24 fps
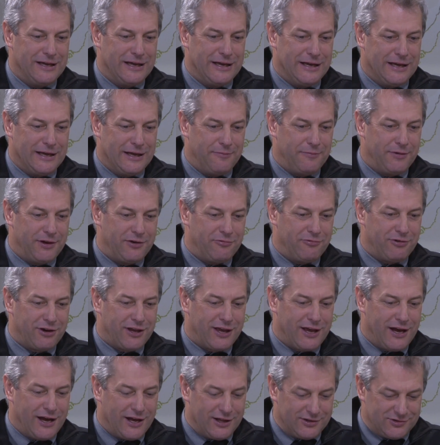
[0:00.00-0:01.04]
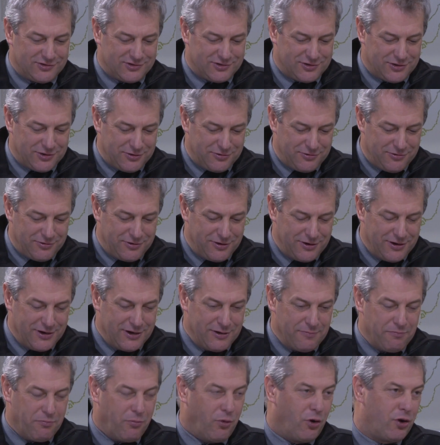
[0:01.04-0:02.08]
in regards to
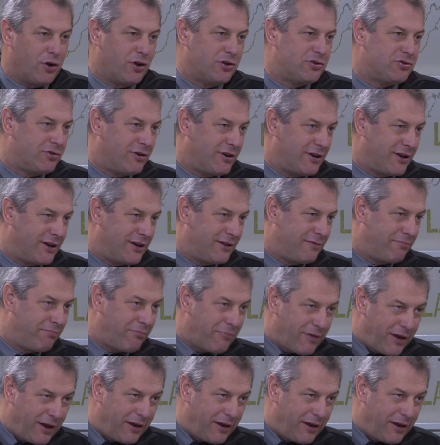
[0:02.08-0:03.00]
monitoring